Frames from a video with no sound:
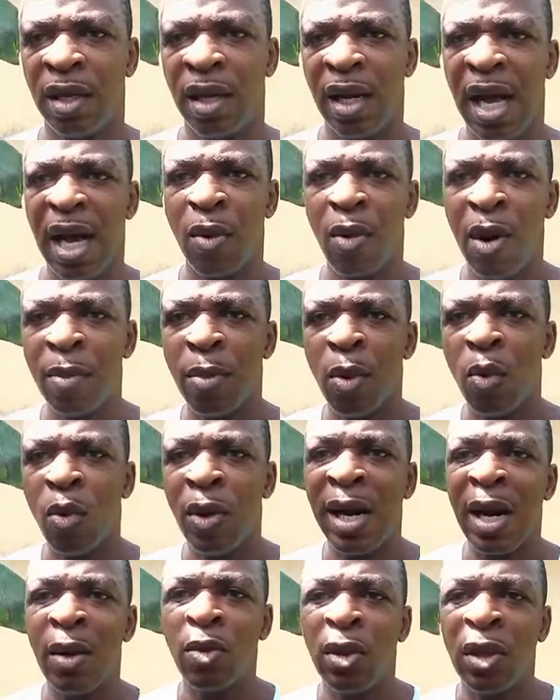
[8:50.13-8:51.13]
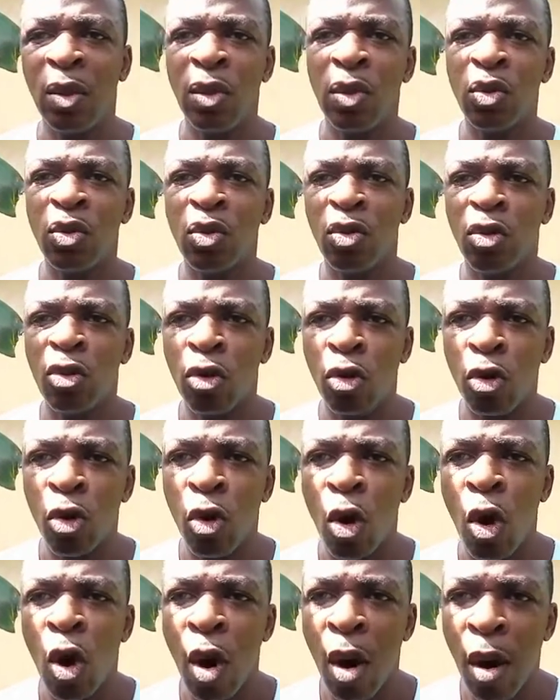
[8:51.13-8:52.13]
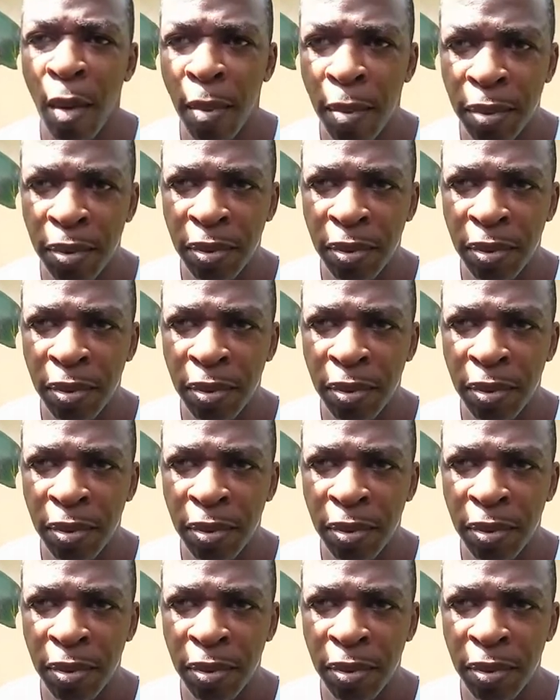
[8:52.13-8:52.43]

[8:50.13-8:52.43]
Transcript: Akwaibom, when are we going to grow up?